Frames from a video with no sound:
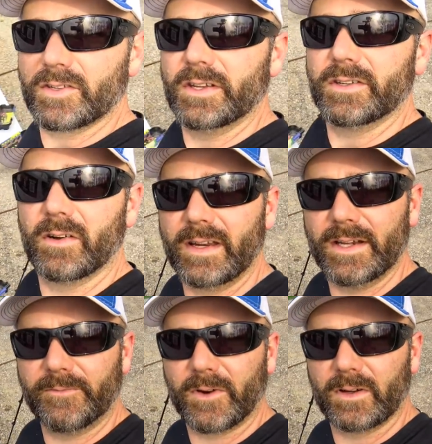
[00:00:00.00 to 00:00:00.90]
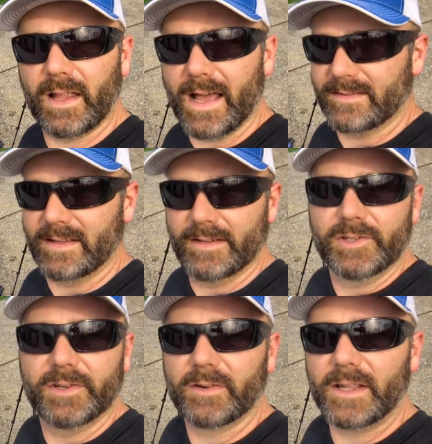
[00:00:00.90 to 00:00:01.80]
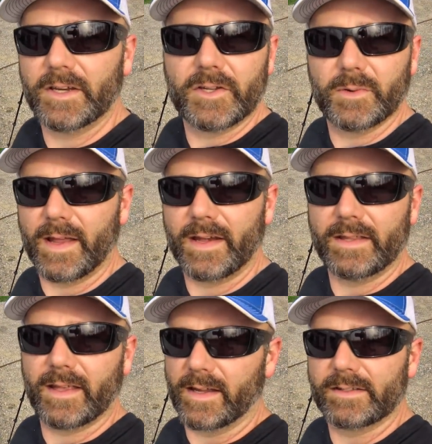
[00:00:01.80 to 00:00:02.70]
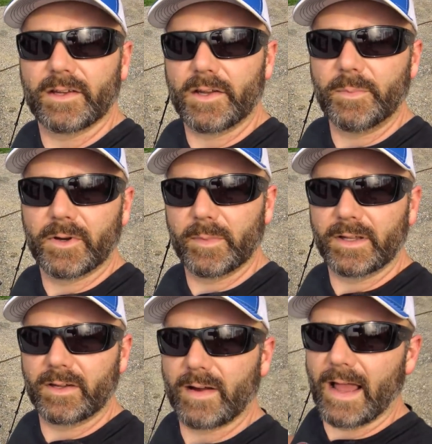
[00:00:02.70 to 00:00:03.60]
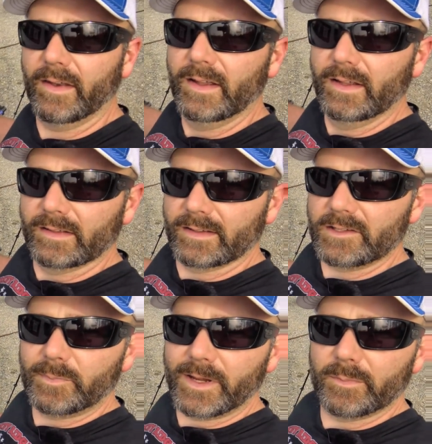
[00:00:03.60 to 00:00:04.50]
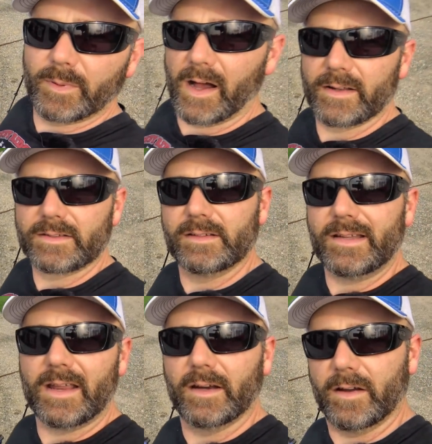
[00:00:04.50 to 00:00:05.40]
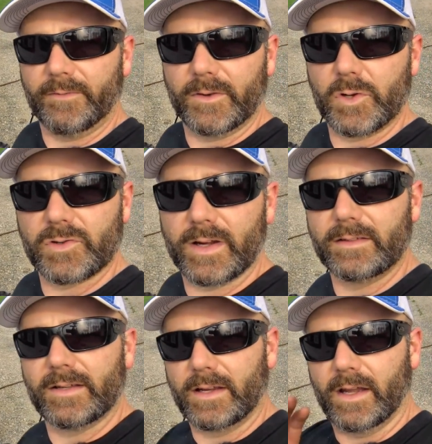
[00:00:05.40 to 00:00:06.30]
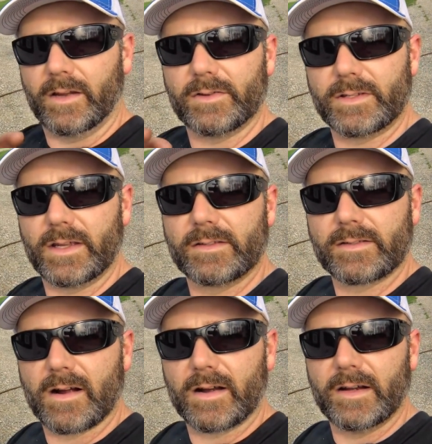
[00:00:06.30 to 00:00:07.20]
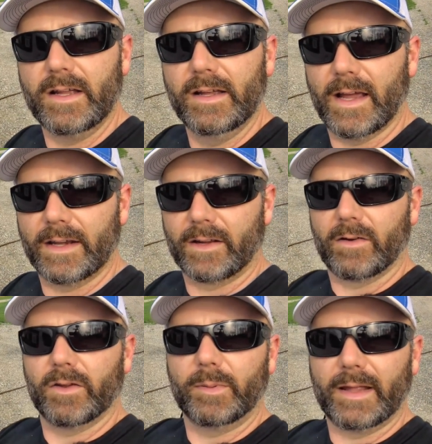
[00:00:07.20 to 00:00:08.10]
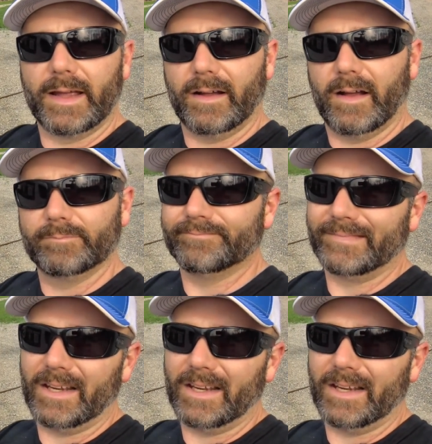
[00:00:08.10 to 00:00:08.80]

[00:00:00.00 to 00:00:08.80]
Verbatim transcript: So you don't need to fertilize these. You don't need to do anything until you put them in the ground. These peat pods contain enough nutrient to get your seeds started and to grow the plant up.